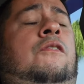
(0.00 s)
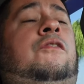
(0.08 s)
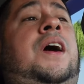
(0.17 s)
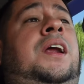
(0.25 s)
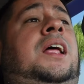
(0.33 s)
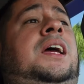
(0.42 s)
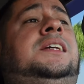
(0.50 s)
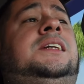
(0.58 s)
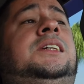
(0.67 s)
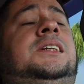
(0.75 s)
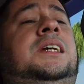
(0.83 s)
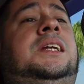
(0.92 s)

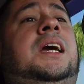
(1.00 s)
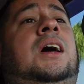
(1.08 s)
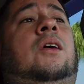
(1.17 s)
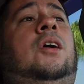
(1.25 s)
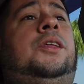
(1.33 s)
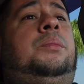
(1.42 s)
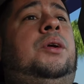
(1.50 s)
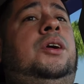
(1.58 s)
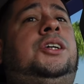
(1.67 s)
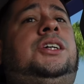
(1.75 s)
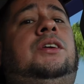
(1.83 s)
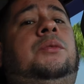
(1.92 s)
finalizing sending out all the
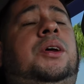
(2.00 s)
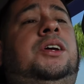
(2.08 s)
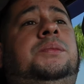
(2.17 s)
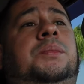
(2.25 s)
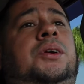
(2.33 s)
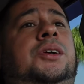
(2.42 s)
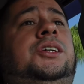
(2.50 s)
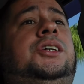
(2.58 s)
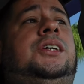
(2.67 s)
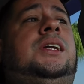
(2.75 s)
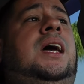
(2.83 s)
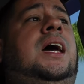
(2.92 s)
merch. Everybody's
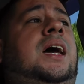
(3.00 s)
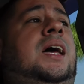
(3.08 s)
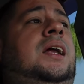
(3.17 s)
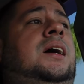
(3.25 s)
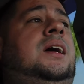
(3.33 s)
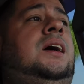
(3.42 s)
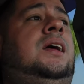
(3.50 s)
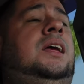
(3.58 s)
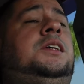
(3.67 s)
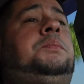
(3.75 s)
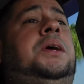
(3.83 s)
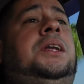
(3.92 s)
merch that
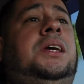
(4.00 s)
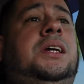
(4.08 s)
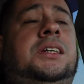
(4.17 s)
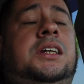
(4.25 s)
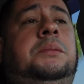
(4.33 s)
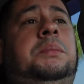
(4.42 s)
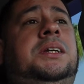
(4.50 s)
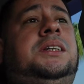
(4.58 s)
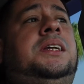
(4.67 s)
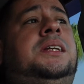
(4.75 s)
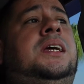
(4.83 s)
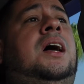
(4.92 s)
is pending is gonna be
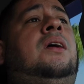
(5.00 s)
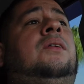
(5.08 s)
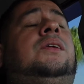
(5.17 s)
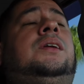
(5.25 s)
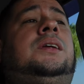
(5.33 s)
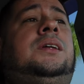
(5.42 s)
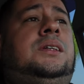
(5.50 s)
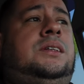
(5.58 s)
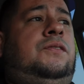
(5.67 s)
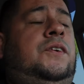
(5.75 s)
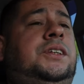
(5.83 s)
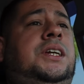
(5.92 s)
sent out
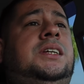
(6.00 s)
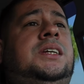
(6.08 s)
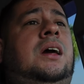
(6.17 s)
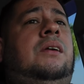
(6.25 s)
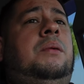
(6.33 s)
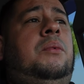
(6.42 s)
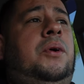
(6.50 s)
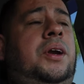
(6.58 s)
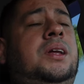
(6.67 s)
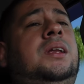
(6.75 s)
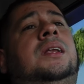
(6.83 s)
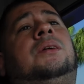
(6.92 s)
first thing Saturday
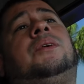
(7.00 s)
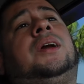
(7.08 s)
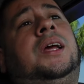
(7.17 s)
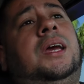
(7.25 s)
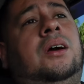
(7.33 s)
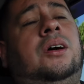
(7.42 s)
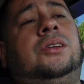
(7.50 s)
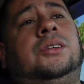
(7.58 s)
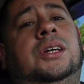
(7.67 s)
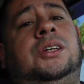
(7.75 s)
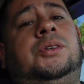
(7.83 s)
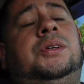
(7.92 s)
morning. Then we're gonna get all
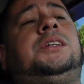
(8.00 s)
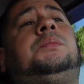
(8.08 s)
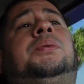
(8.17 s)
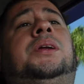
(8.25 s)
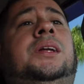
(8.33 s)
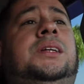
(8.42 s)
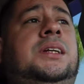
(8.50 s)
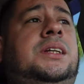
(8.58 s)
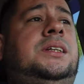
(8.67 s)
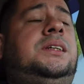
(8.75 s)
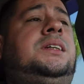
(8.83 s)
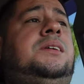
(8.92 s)
those entries put into the
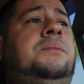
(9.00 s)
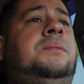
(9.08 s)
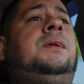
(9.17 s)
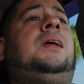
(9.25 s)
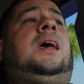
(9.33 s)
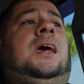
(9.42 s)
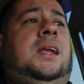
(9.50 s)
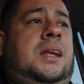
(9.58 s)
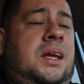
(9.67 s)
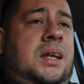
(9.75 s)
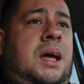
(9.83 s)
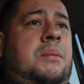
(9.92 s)
system, and
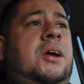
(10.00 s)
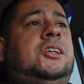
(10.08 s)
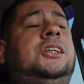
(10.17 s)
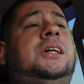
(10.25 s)
then I'm actually